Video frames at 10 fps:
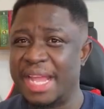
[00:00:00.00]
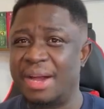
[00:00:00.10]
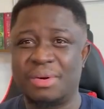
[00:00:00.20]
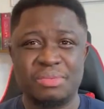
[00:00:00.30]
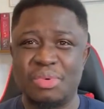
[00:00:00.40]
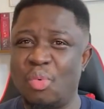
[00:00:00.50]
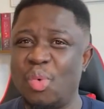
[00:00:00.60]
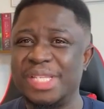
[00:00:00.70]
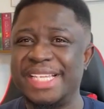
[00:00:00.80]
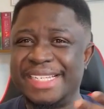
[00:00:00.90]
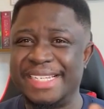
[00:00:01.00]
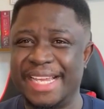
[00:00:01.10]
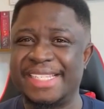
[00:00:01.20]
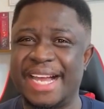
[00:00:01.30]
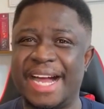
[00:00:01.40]
Now, what a
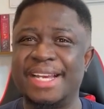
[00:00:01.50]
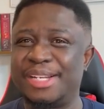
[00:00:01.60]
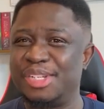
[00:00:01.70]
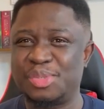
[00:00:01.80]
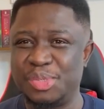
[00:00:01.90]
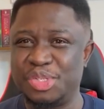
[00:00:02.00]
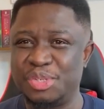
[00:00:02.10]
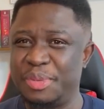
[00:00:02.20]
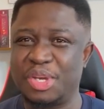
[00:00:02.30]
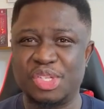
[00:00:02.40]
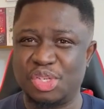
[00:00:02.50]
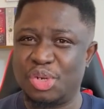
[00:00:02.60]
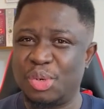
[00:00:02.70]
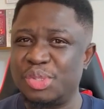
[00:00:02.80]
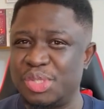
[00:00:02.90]
data analyst would do, because you
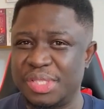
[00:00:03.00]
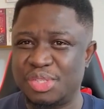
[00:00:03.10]
go to the